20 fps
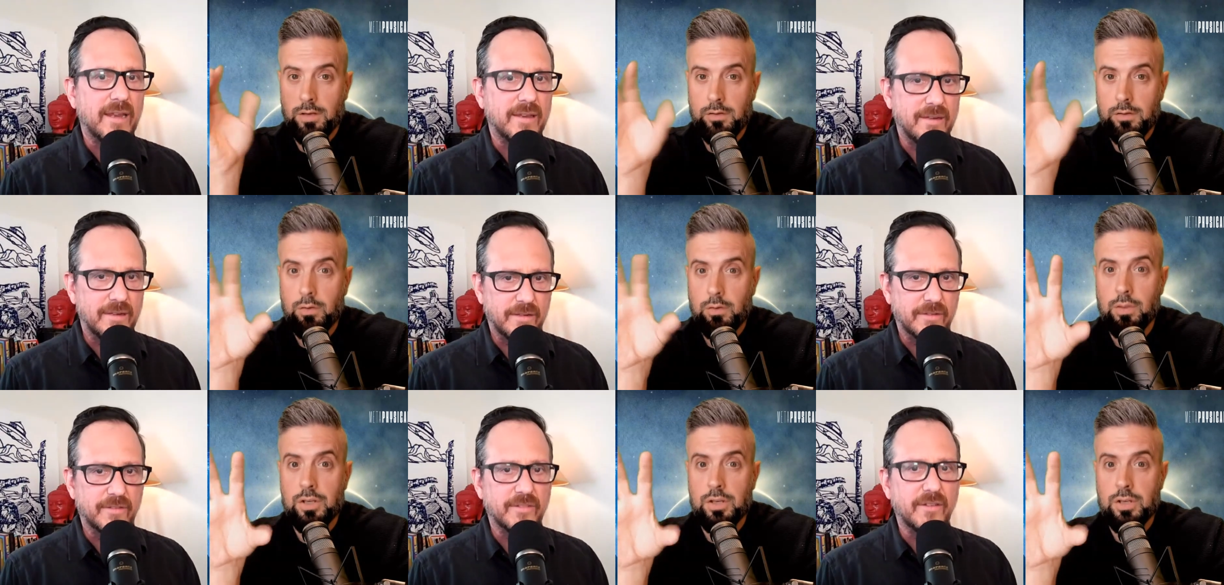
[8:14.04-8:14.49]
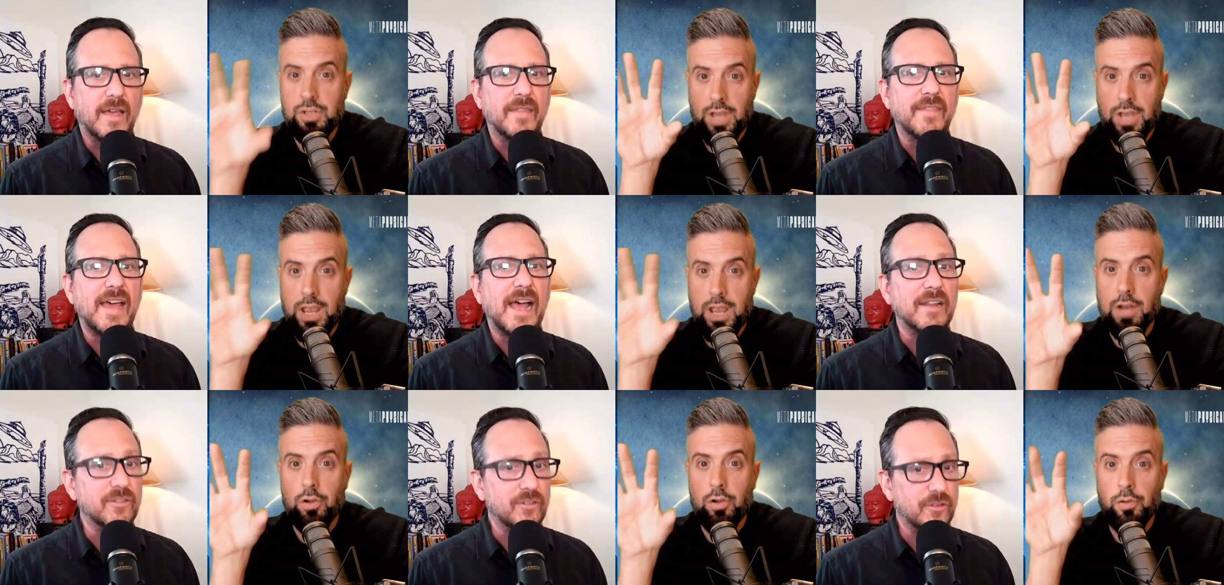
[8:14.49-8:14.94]
Speaker 1: so the
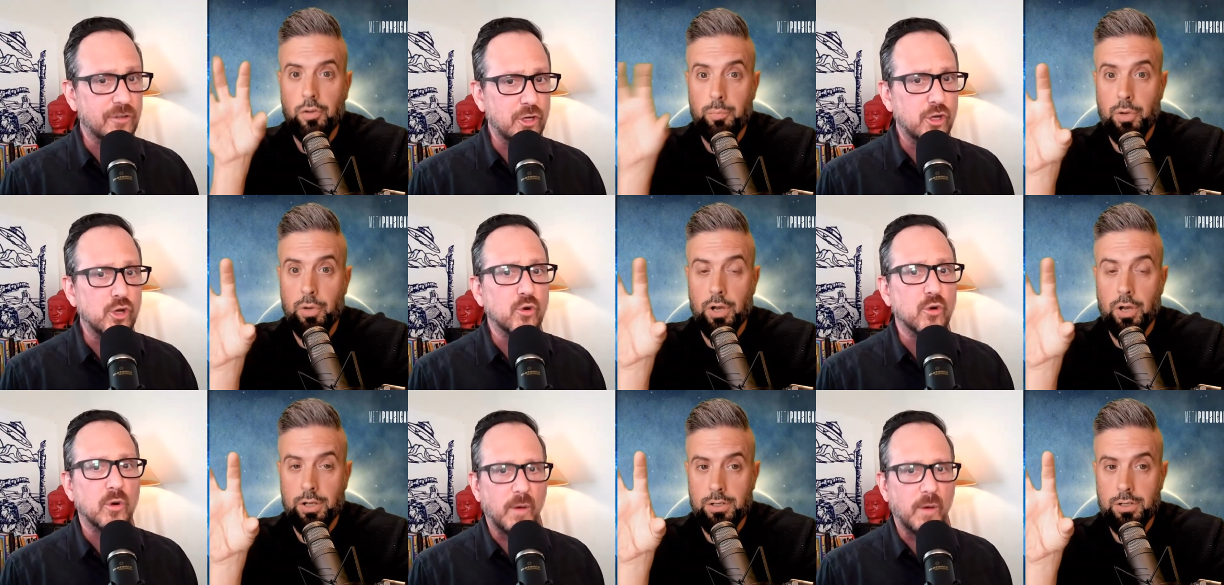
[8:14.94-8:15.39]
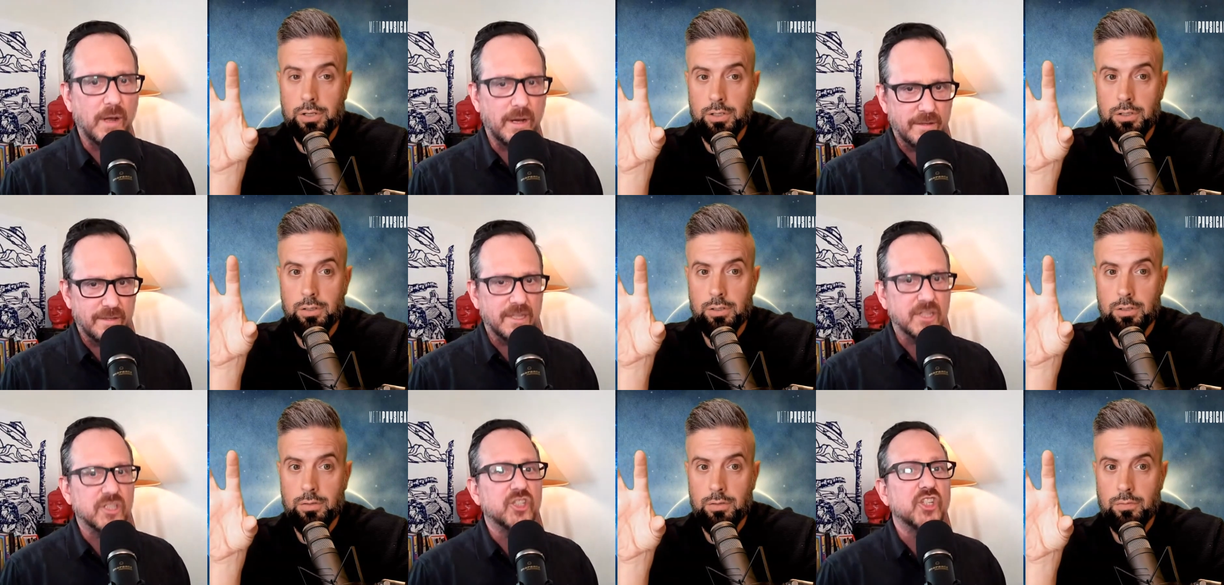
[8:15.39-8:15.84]
channeled book. The
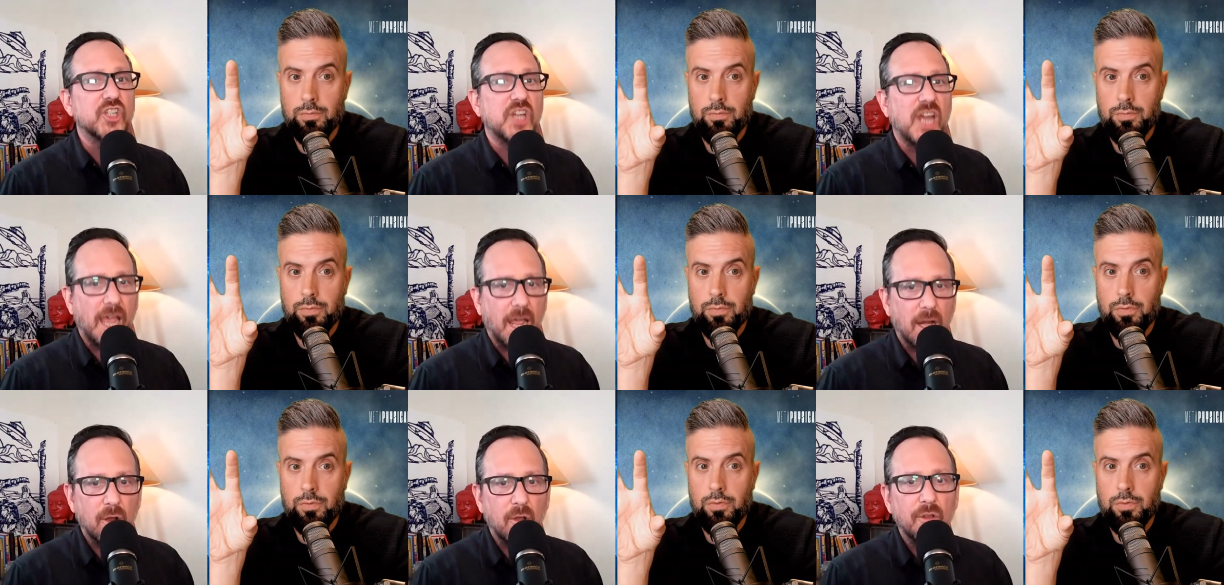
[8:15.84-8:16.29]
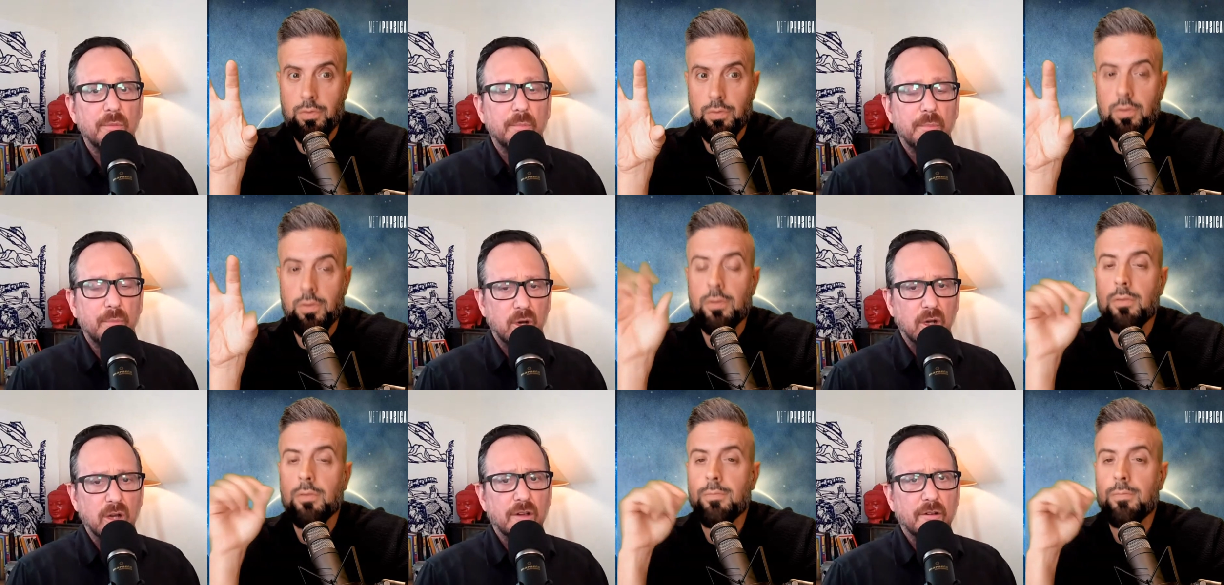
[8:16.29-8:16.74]
the channeled
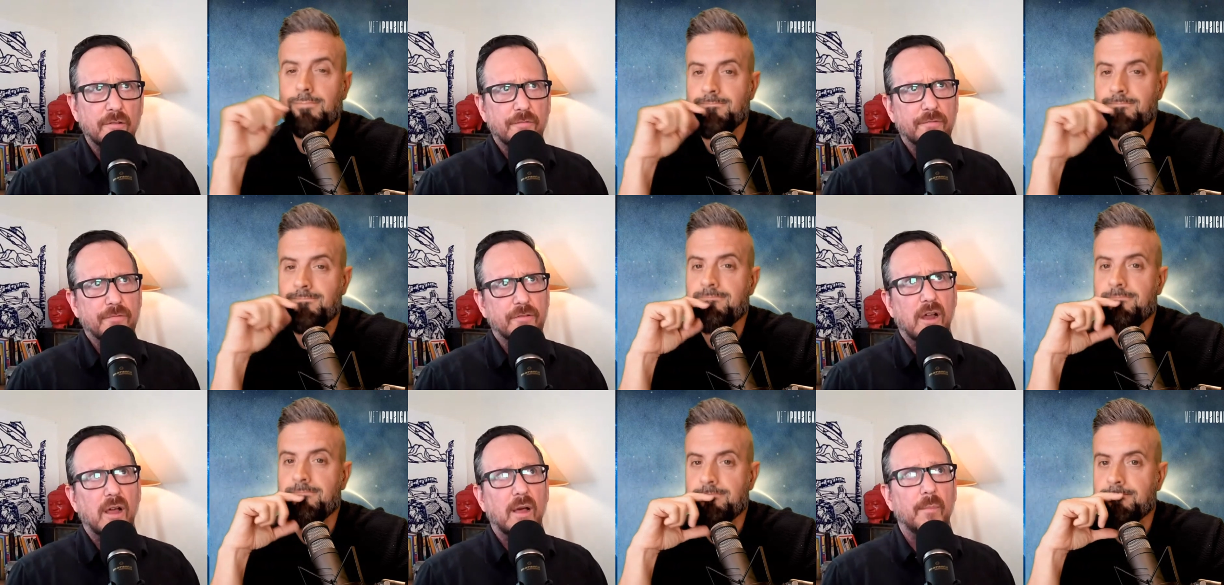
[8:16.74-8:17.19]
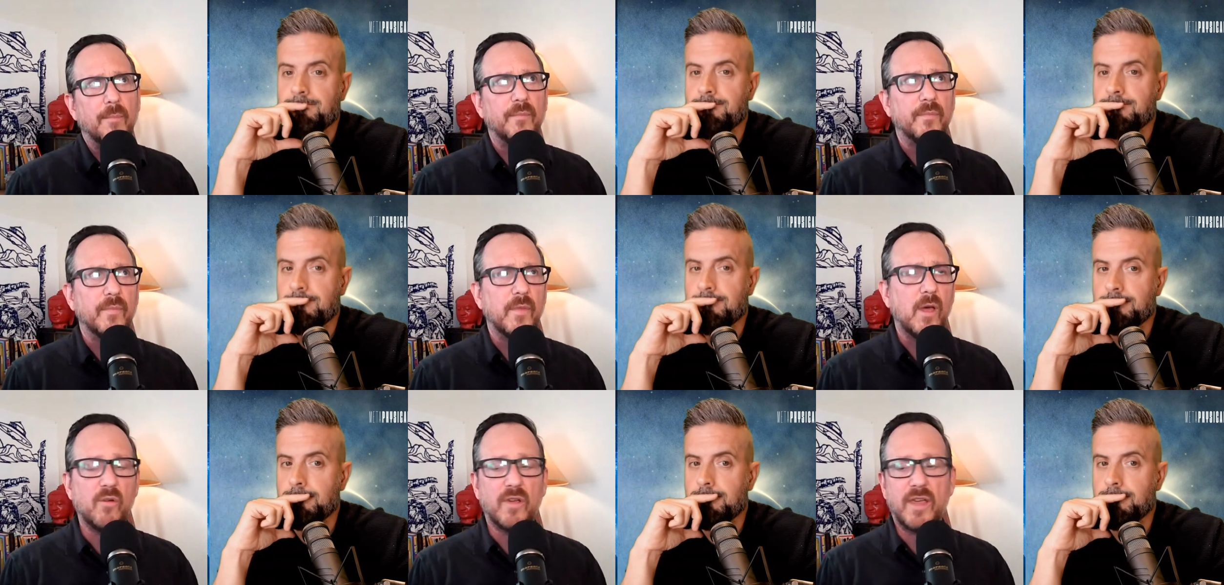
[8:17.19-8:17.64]
book from
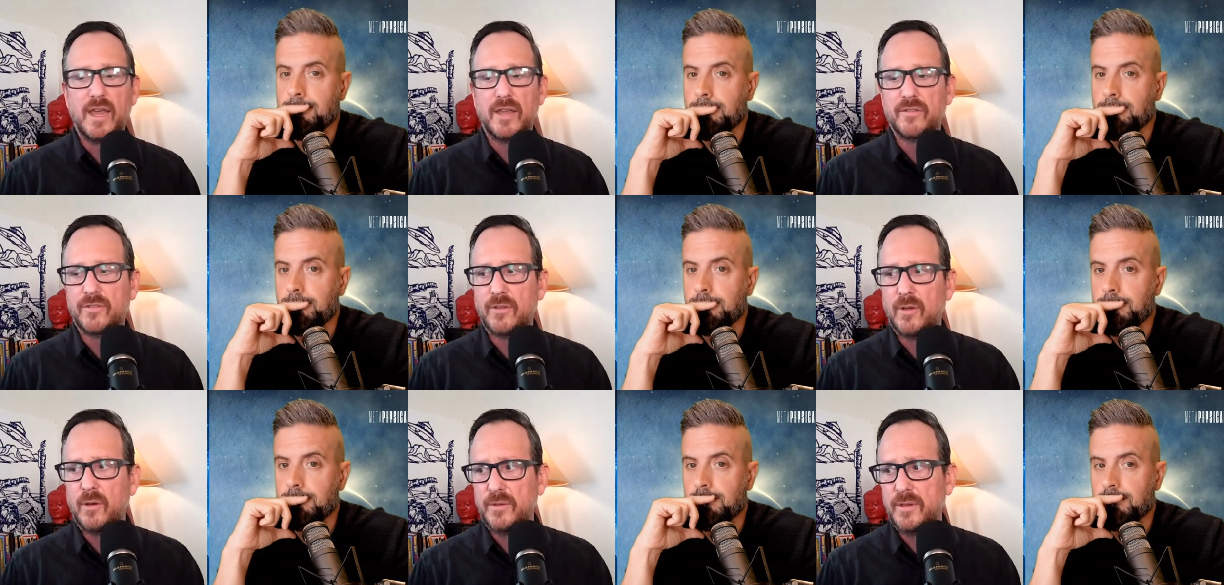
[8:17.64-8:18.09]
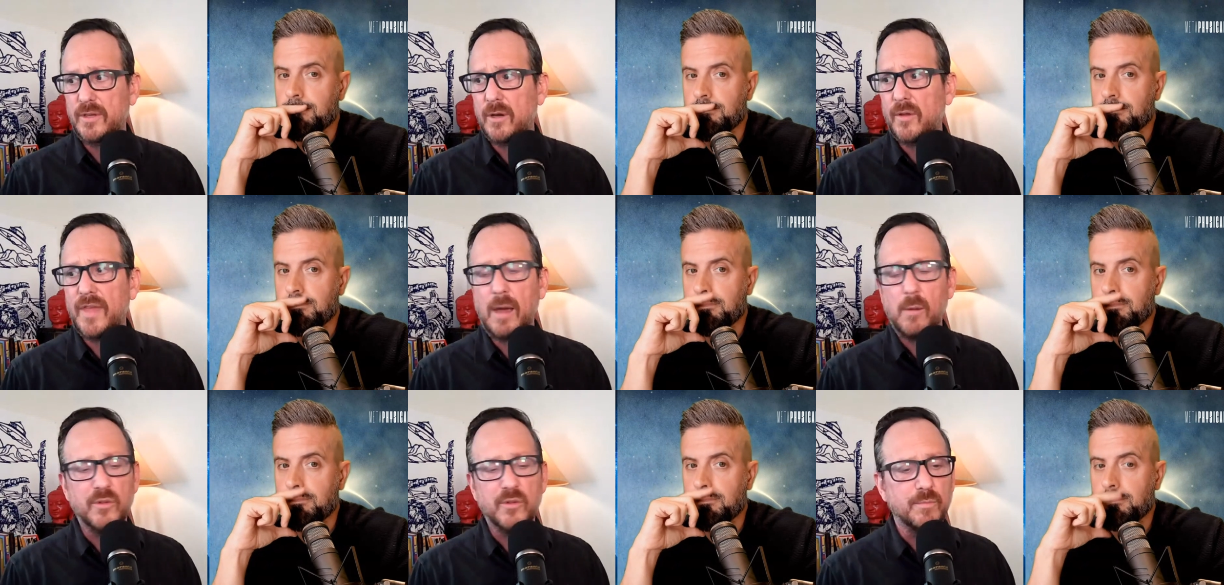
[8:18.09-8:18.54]
okay, so you know
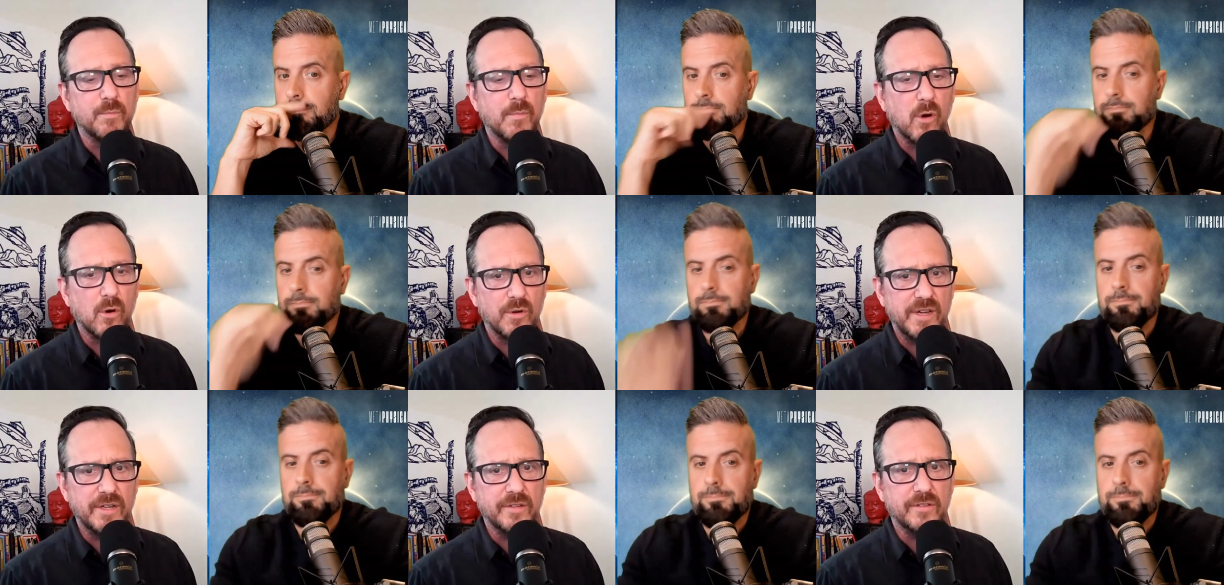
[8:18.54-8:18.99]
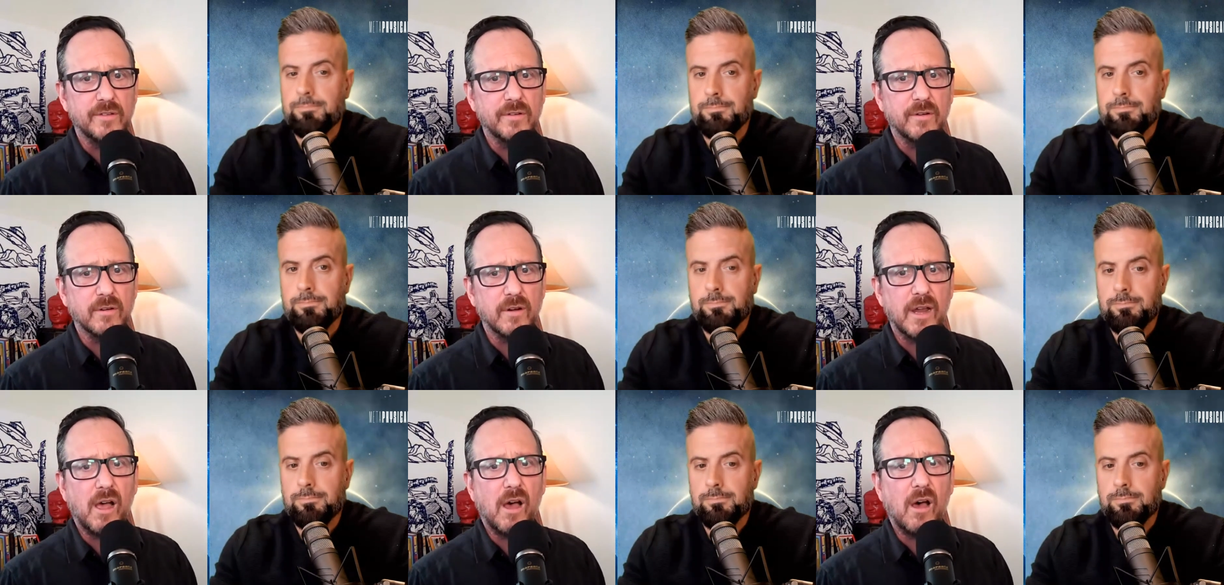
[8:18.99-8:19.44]
that was Maurice
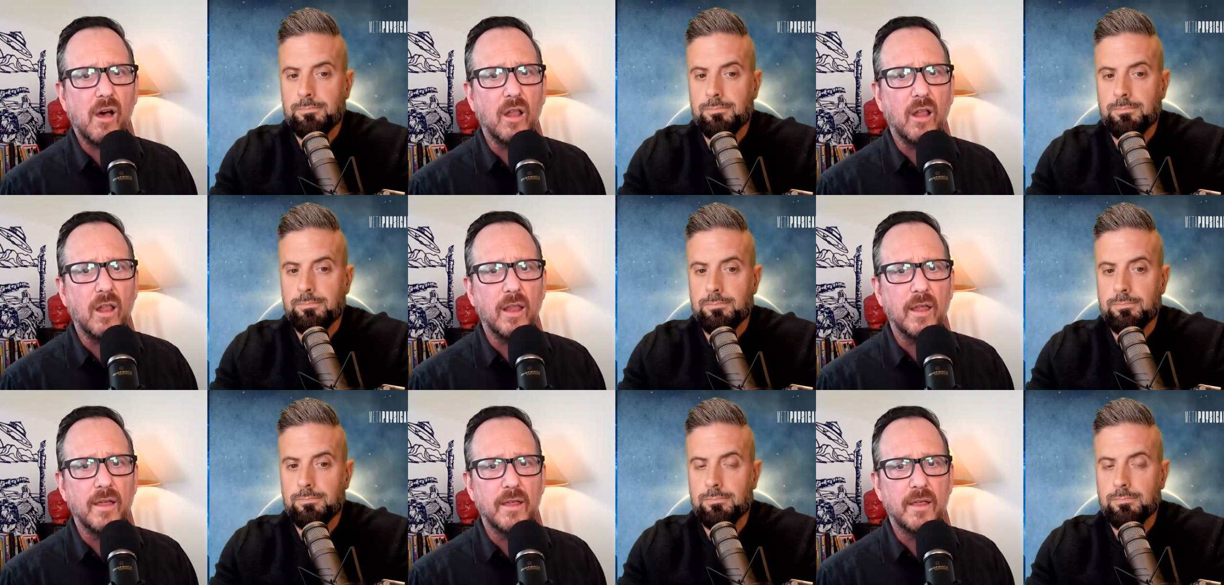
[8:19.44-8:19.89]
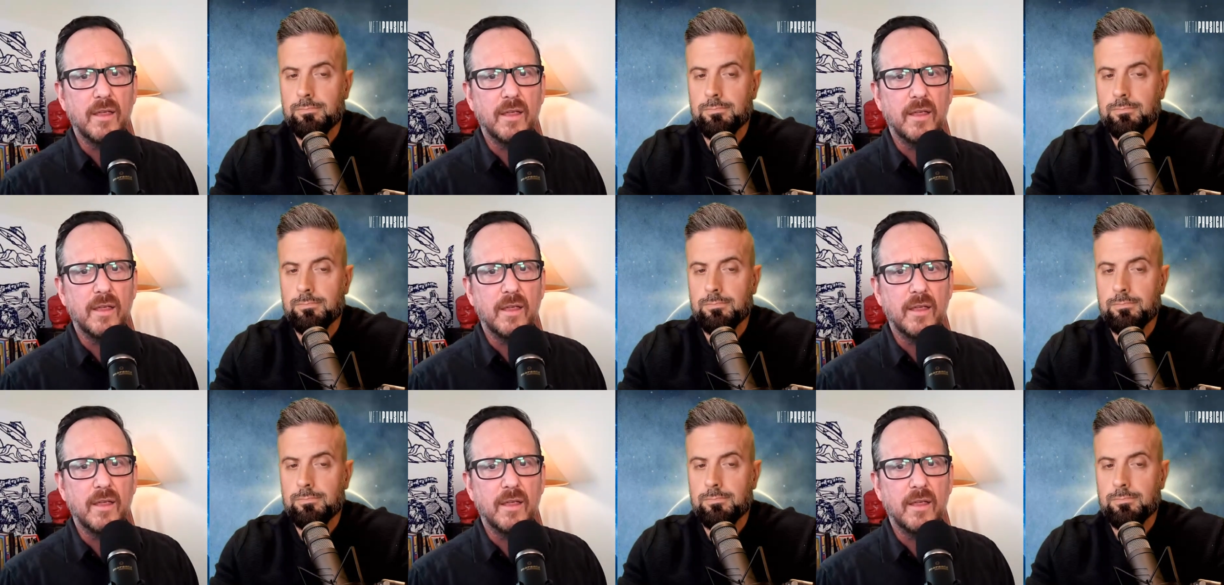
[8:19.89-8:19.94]
Dorial,